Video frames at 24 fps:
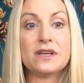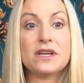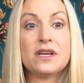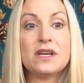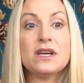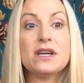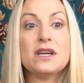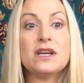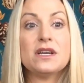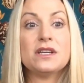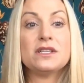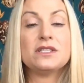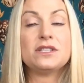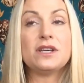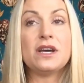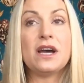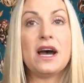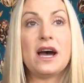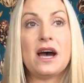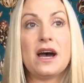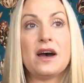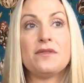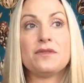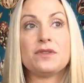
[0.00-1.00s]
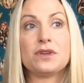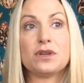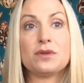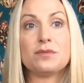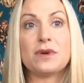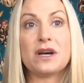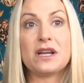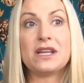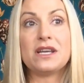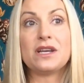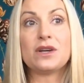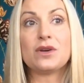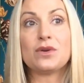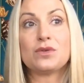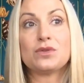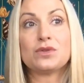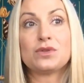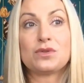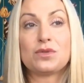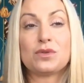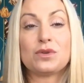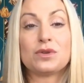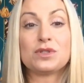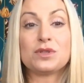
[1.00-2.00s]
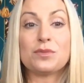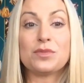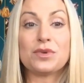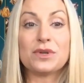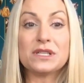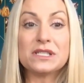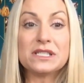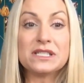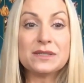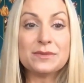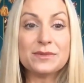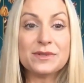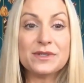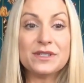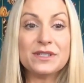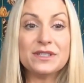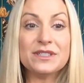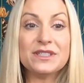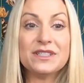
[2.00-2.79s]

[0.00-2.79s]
to have their money go towards a principal